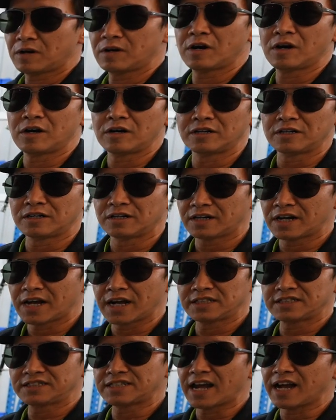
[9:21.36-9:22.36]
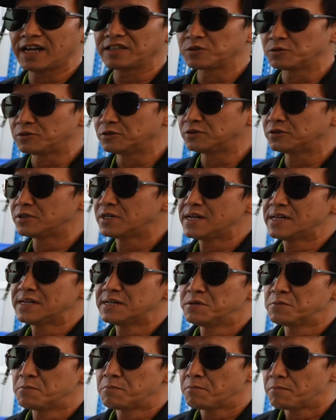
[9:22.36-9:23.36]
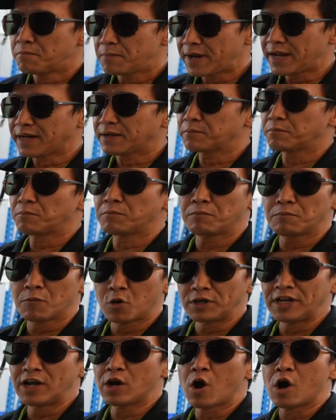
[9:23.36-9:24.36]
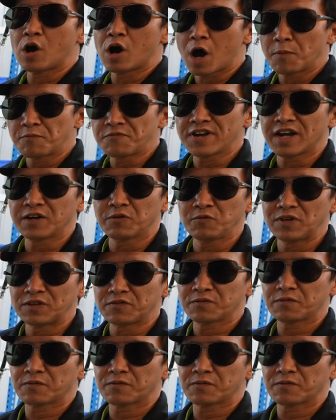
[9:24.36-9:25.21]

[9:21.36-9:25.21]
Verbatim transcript: or agile to make model or option with